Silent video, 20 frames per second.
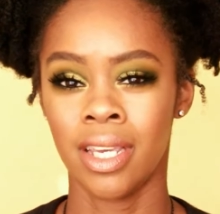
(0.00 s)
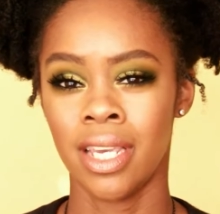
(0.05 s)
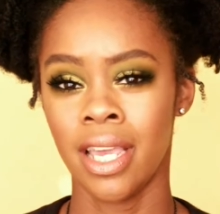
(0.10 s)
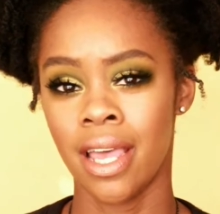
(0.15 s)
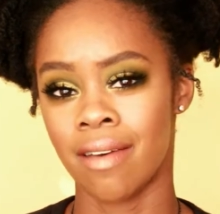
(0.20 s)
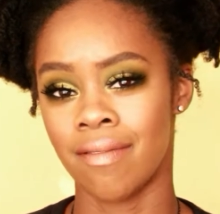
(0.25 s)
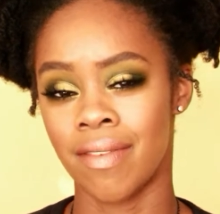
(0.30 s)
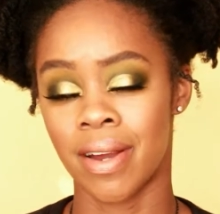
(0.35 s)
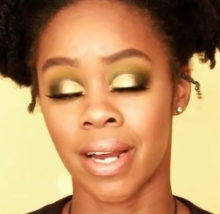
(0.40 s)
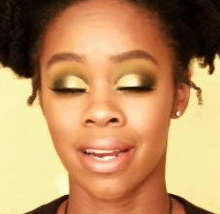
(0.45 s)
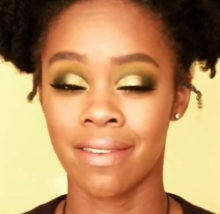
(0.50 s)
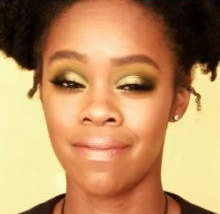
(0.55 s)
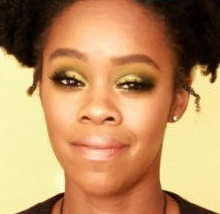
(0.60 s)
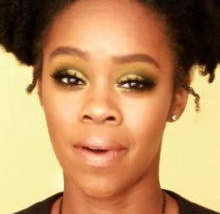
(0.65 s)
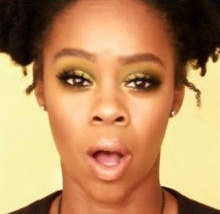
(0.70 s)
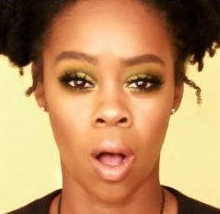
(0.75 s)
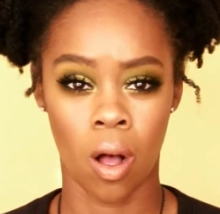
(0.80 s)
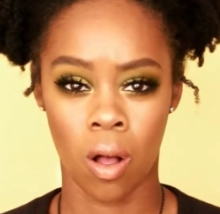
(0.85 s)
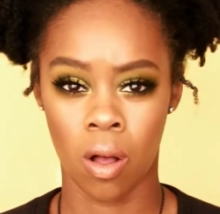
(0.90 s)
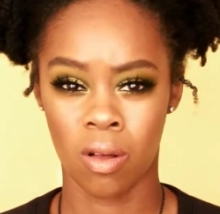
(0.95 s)
Yeah, very
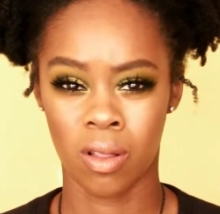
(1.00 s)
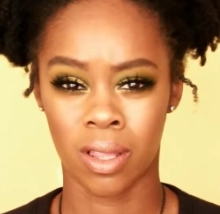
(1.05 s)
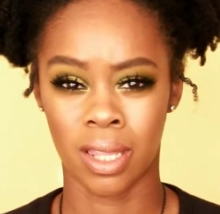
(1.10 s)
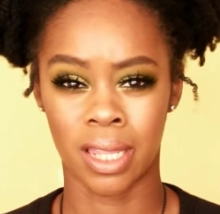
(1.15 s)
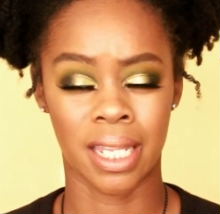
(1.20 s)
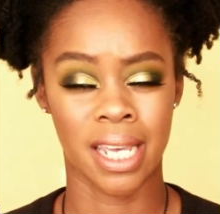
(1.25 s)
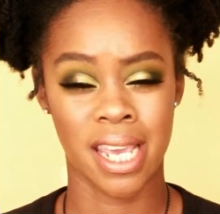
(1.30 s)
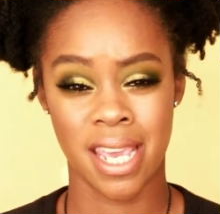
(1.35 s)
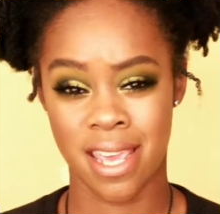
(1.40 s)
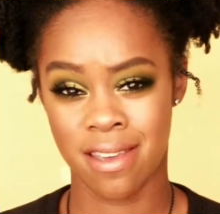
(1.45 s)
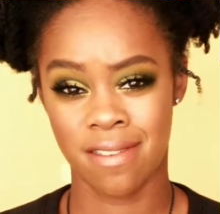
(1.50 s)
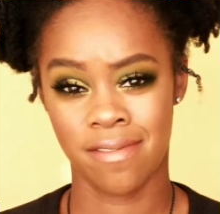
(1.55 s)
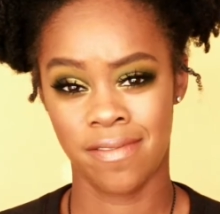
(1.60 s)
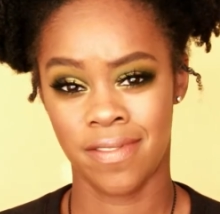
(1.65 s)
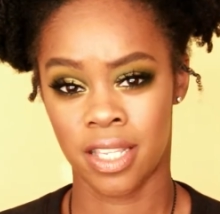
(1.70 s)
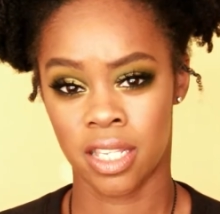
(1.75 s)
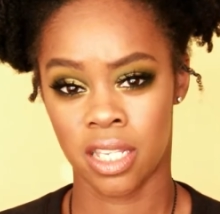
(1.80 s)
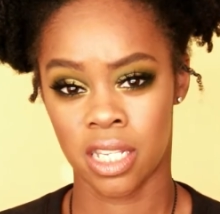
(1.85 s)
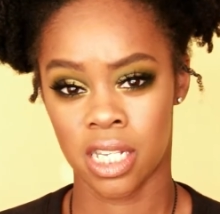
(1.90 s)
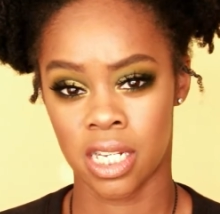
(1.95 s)
fall.
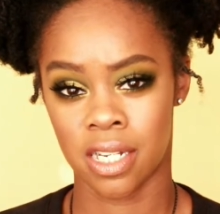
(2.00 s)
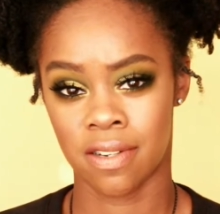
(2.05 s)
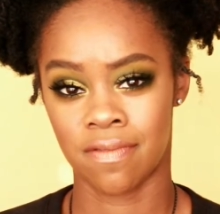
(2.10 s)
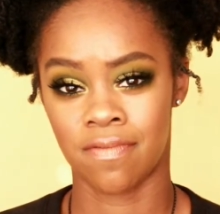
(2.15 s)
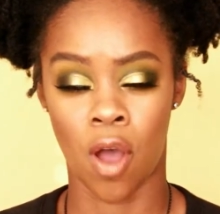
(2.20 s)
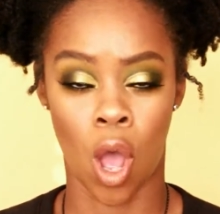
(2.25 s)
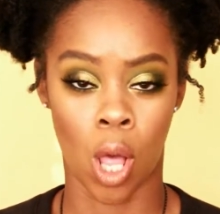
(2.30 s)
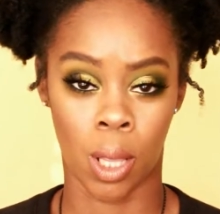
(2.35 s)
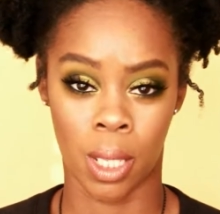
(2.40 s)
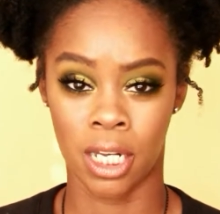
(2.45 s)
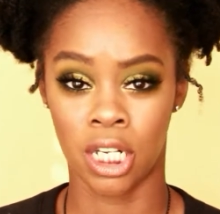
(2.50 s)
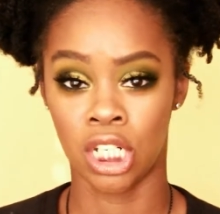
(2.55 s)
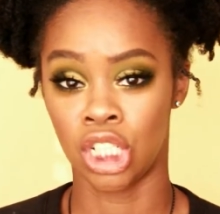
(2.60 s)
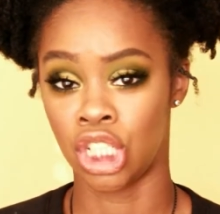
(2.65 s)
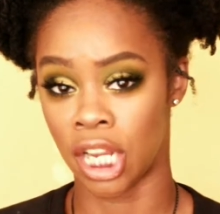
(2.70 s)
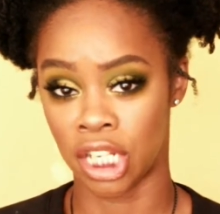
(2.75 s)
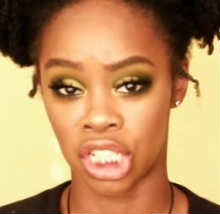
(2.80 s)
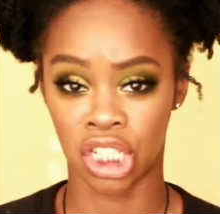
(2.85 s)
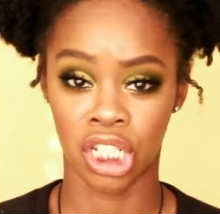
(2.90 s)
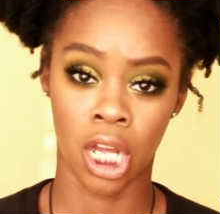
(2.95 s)
Leaves falling,
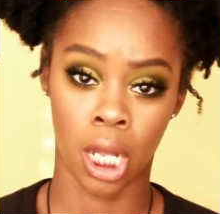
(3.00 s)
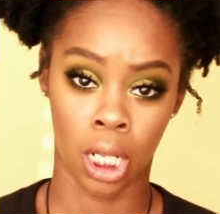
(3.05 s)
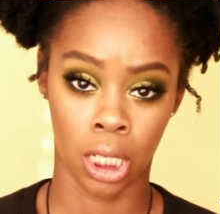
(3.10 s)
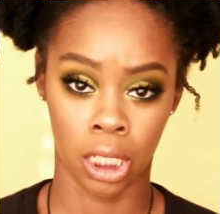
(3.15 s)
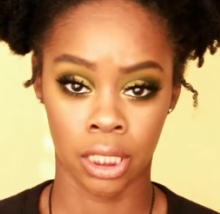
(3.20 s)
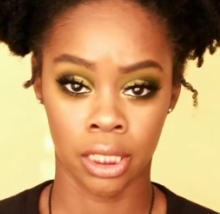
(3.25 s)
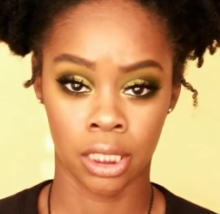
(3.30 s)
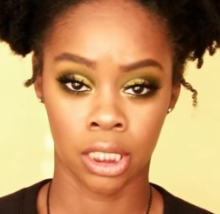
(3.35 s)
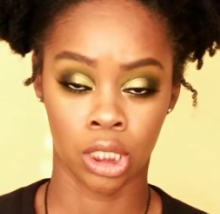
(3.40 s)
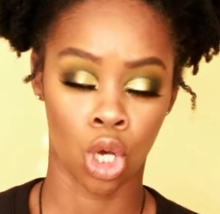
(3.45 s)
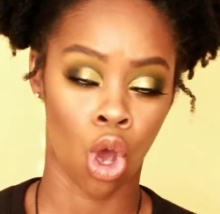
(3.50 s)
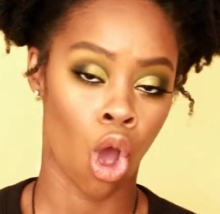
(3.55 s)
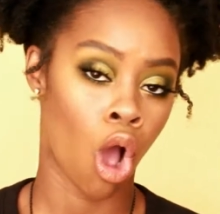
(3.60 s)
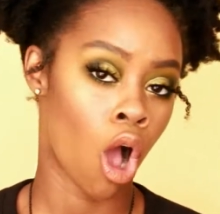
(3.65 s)
changing colors.